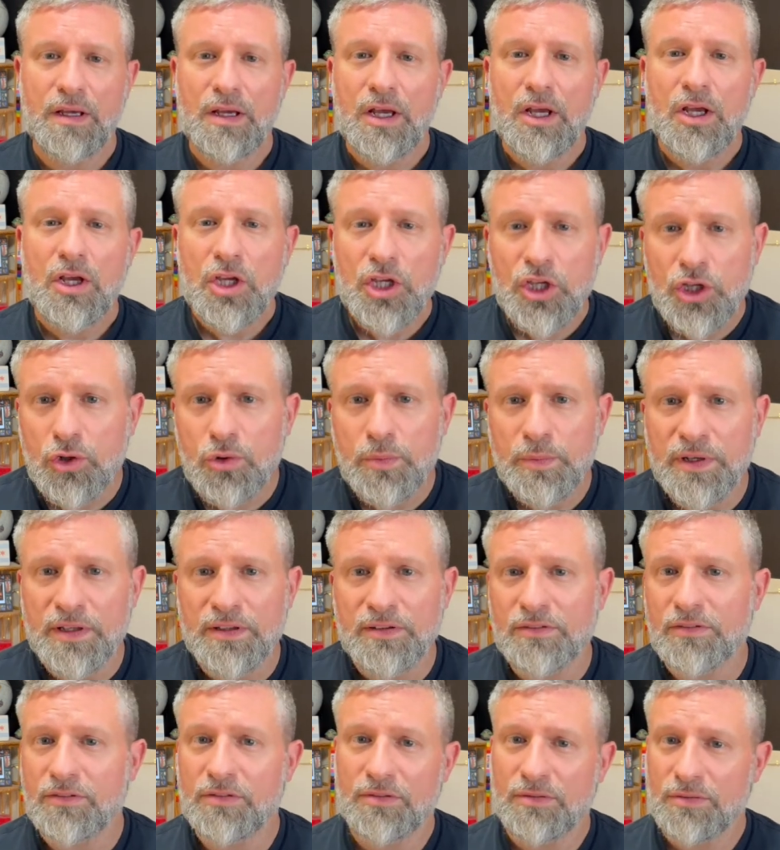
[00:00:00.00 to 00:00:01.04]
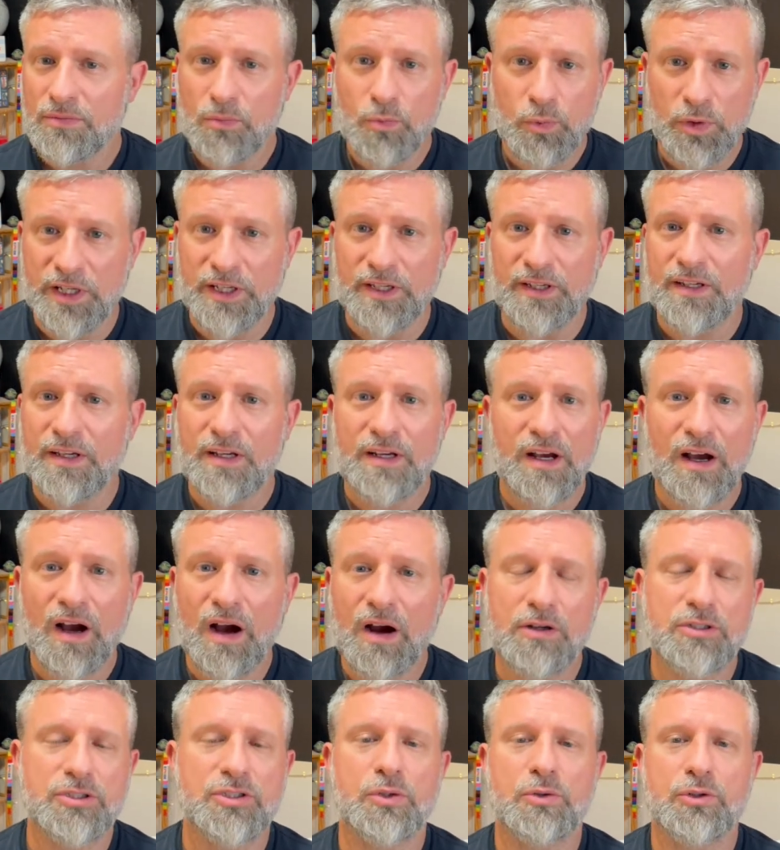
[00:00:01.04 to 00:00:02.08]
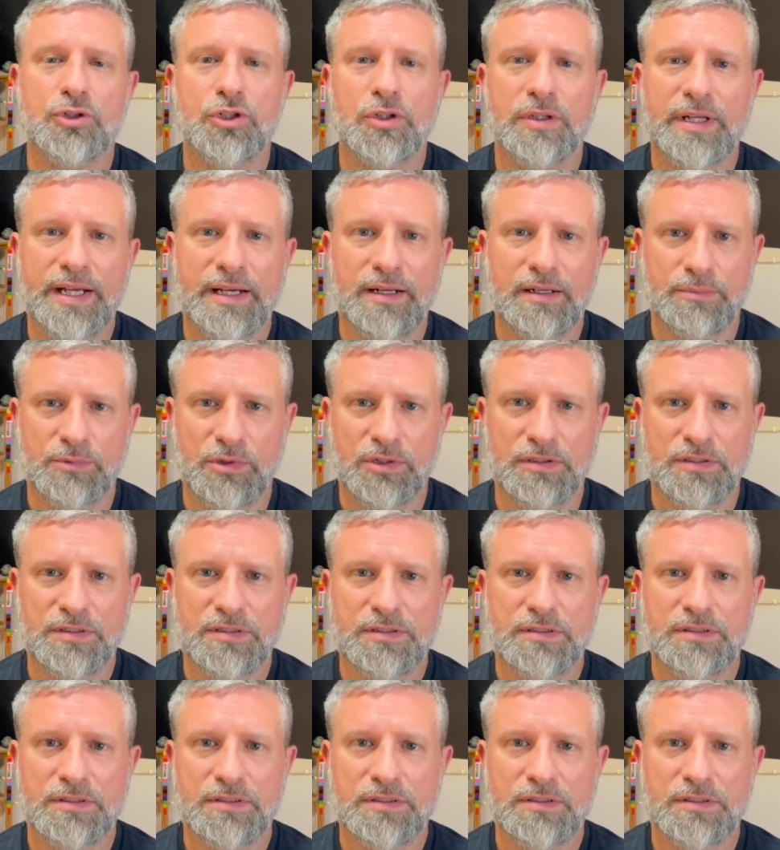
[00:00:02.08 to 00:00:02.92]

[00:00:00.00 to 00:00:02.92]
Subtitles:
Humans, we are social animals.